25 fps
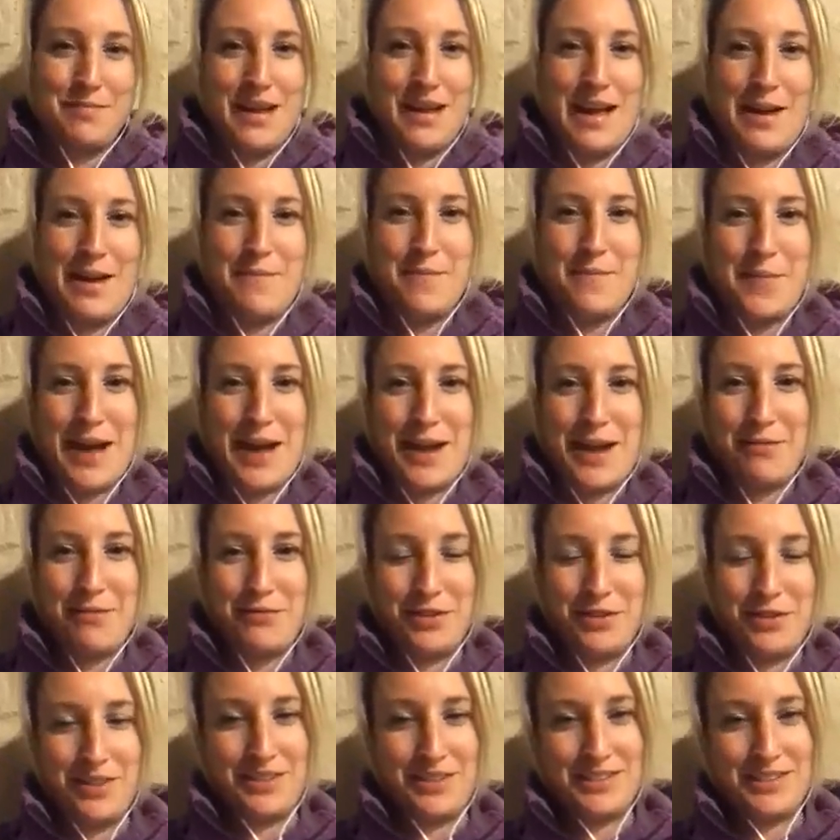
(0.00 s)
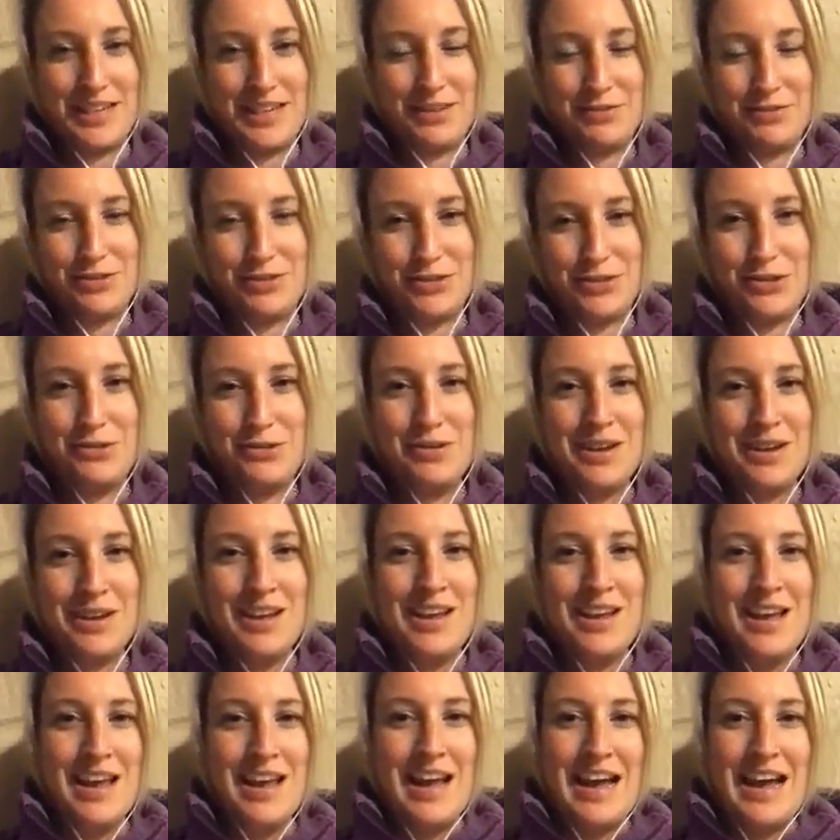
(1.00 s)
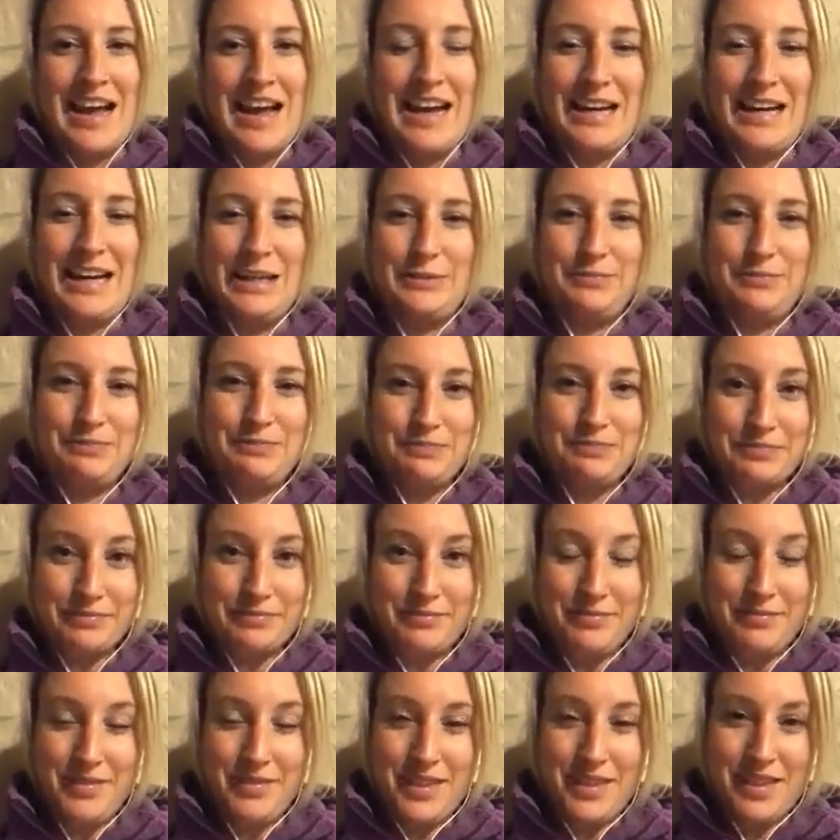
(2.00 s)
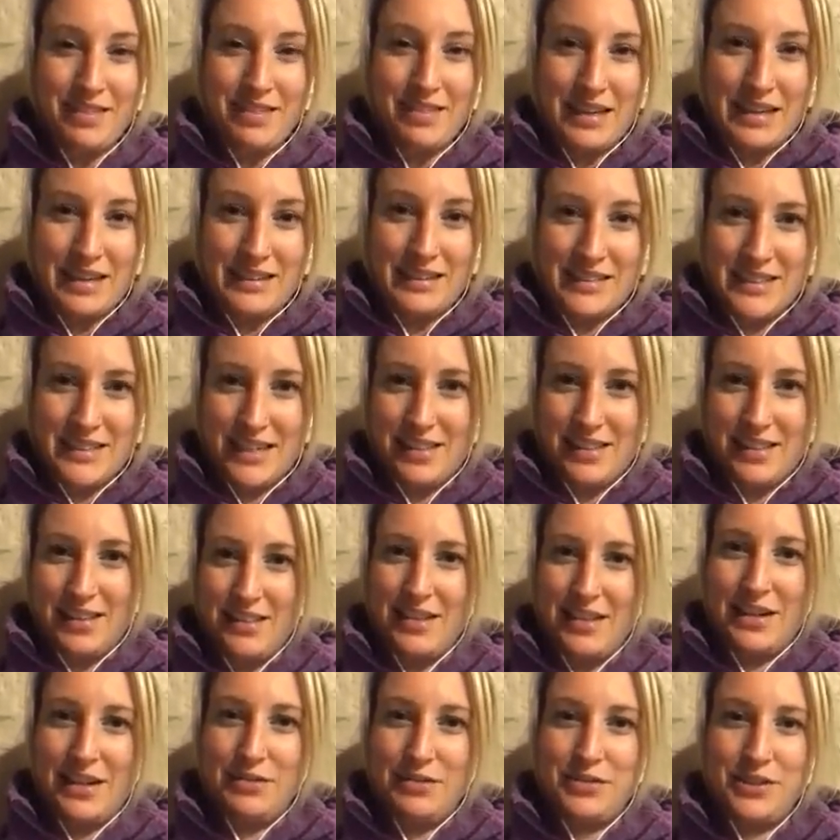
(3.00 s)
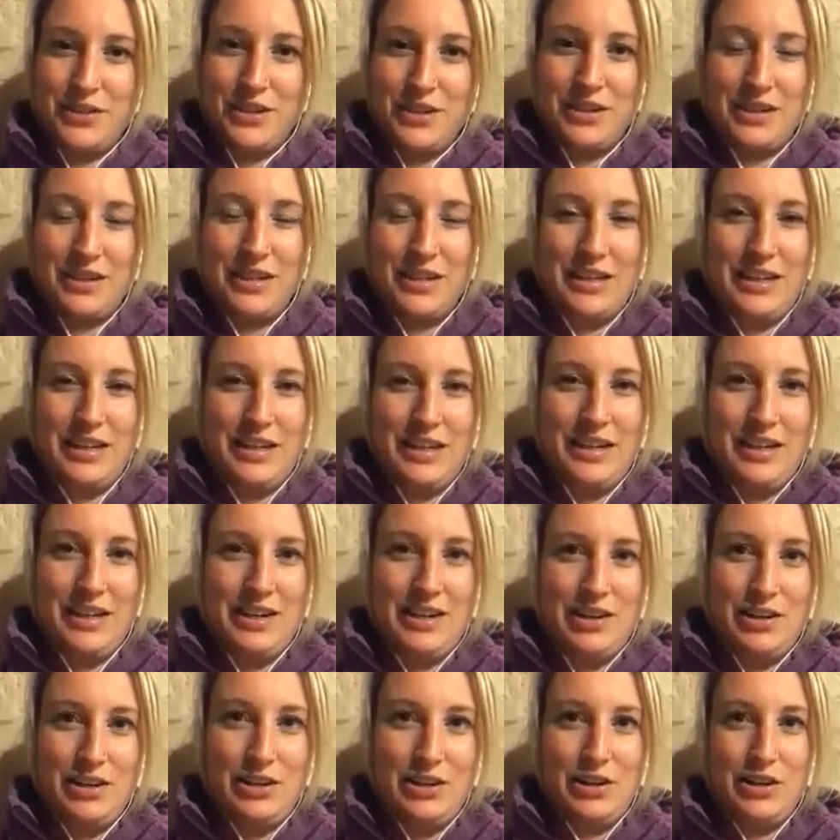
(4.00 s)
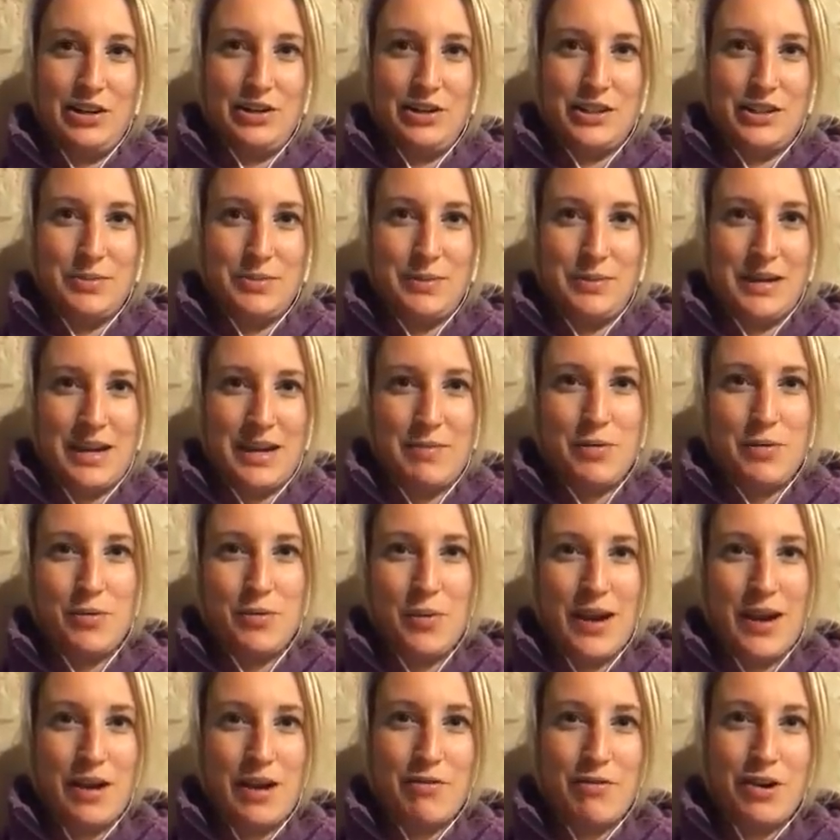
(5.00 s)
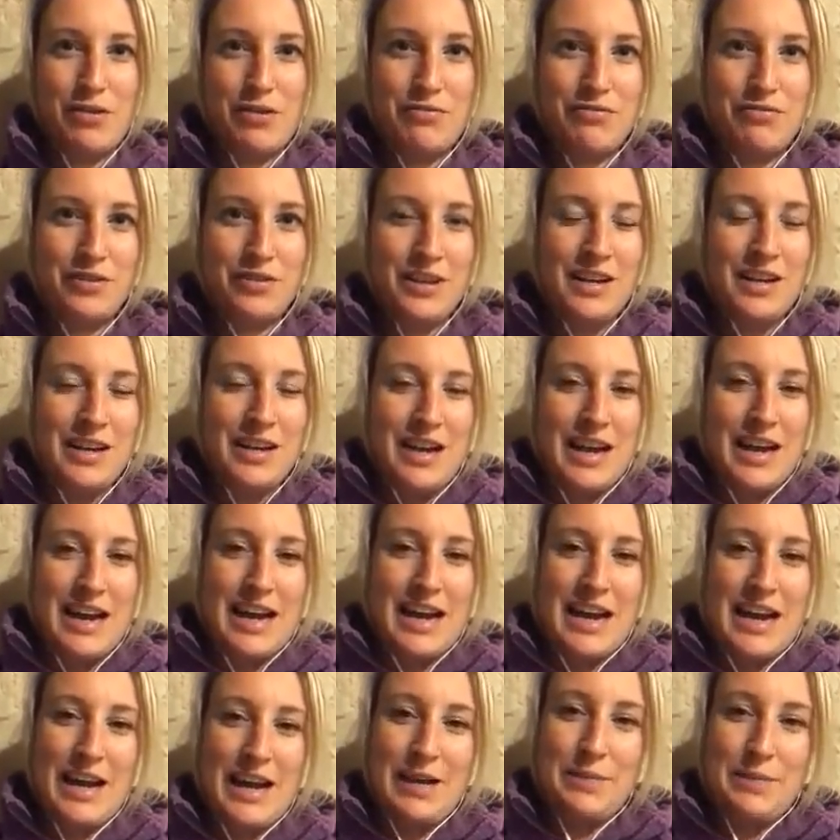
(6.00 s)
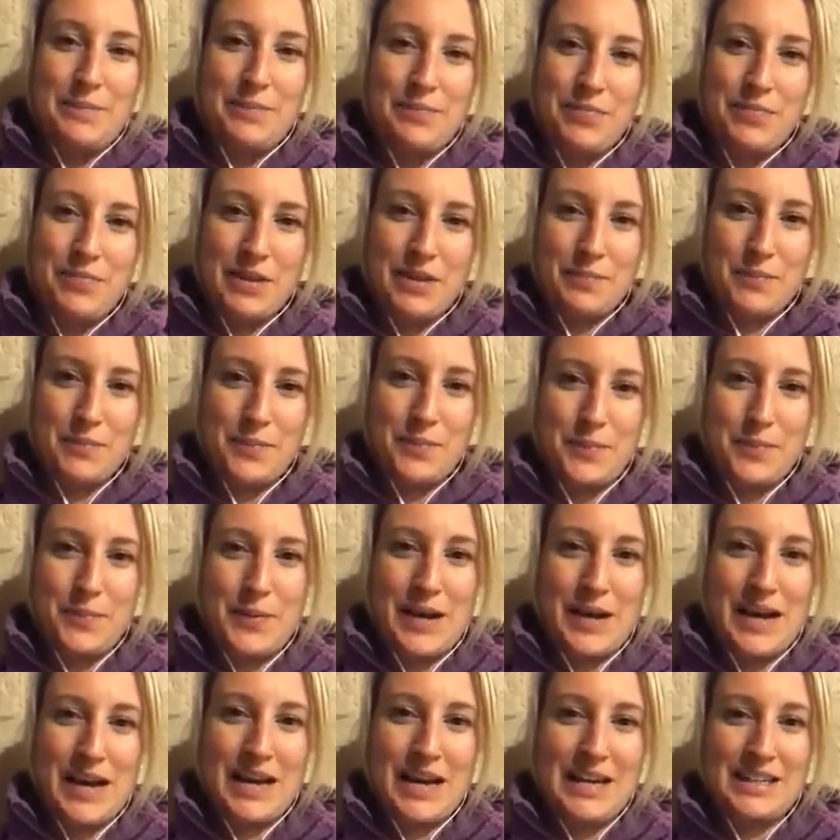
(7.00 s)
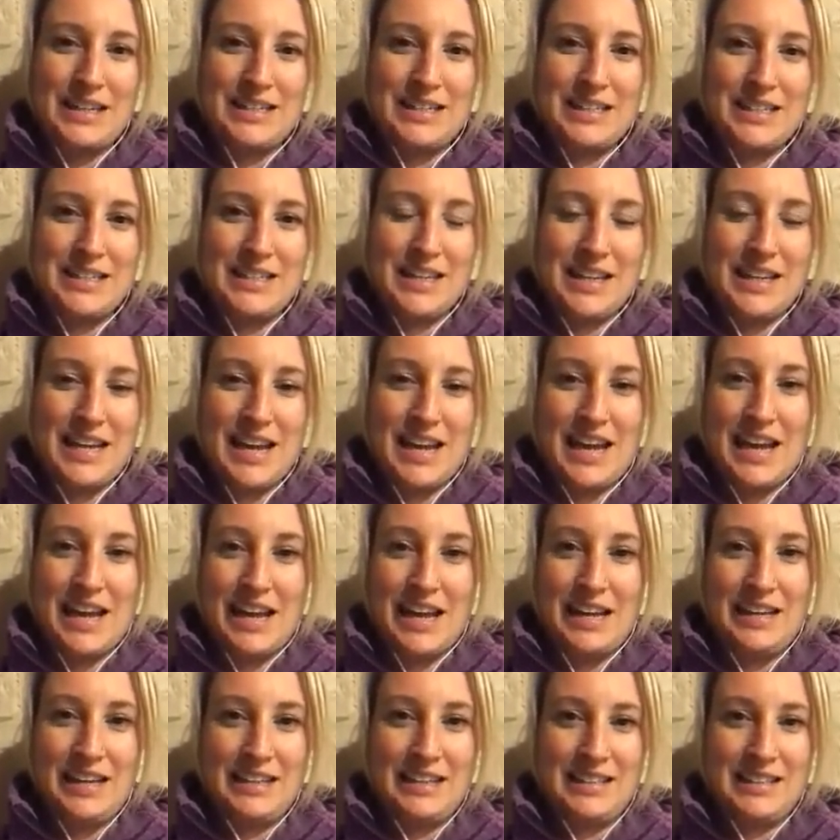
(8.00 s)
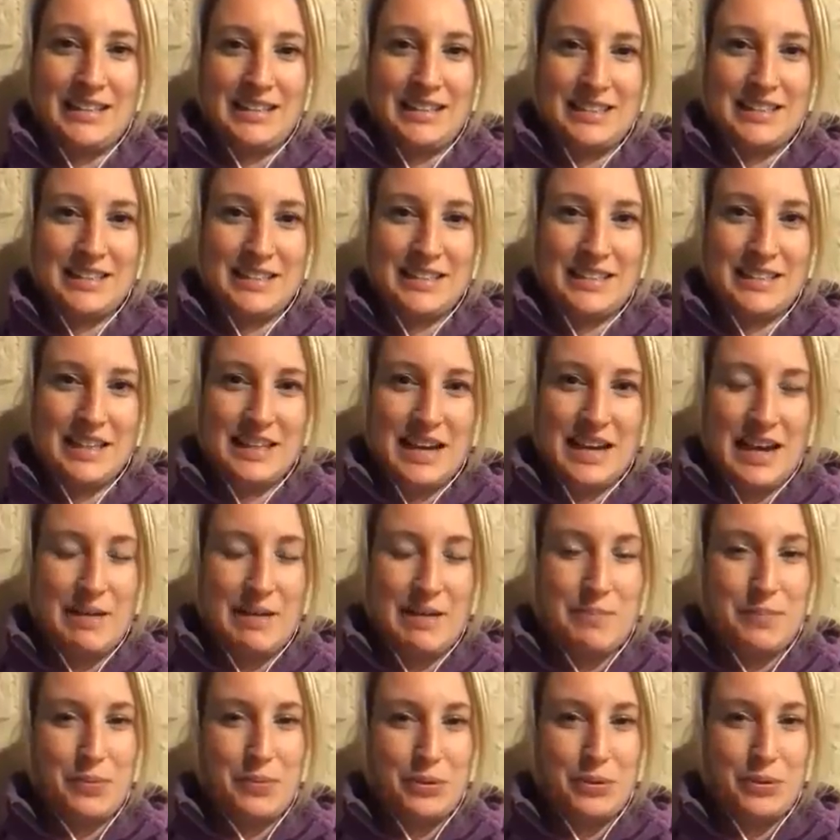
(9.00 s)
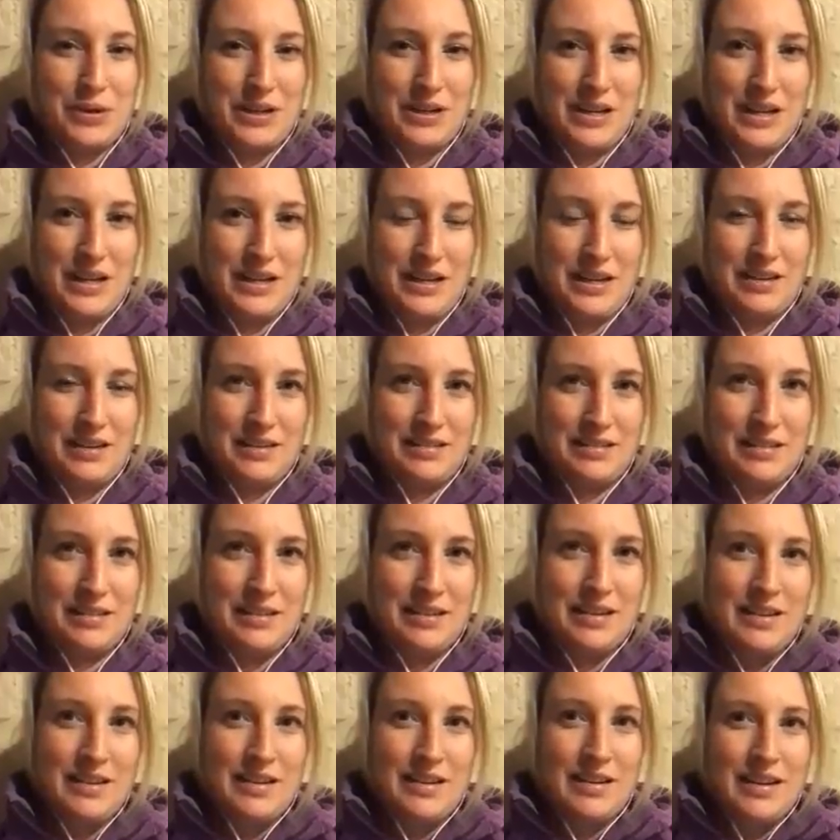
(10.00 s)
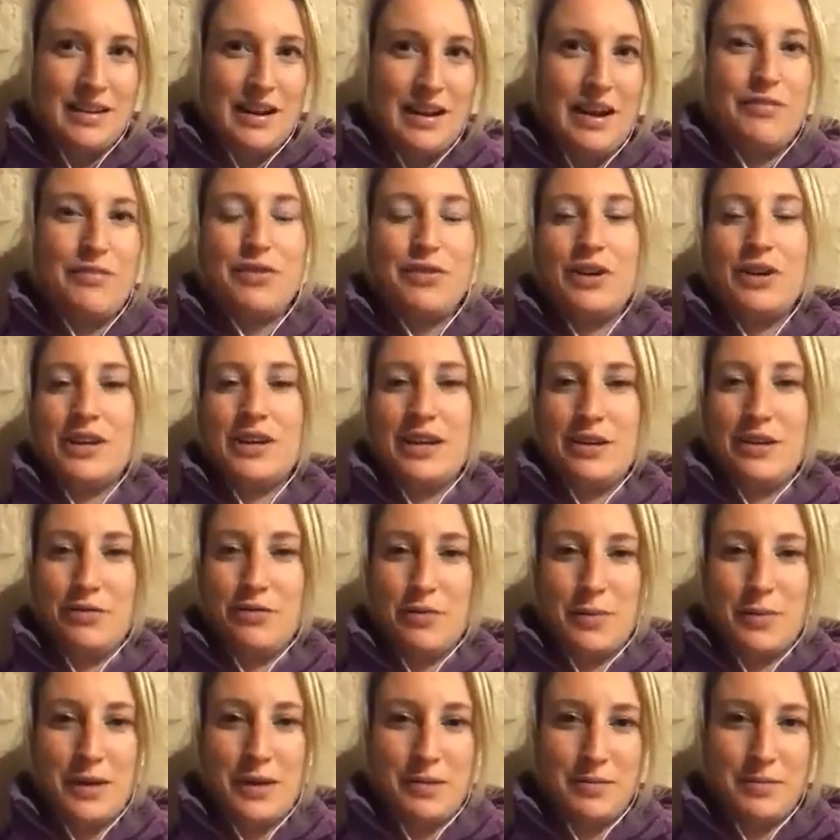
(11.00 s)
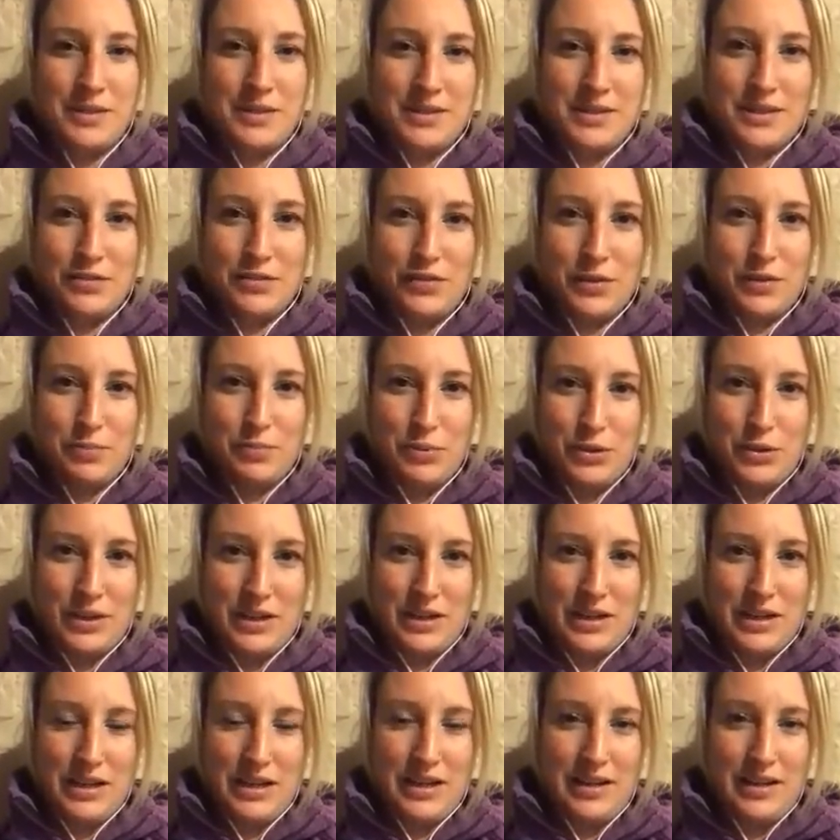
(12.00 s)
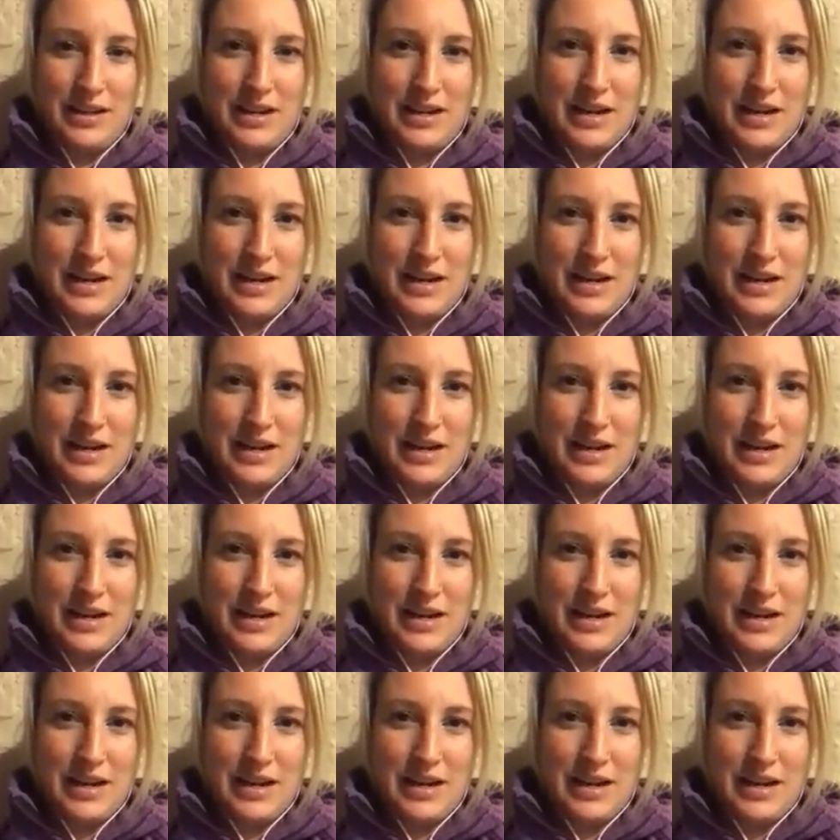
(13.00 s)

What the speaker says: made for this after all. That's something that I've certainly learnt to become aware of. But yeah, it's putting in, I've got to keep reminding myself I'm putting in,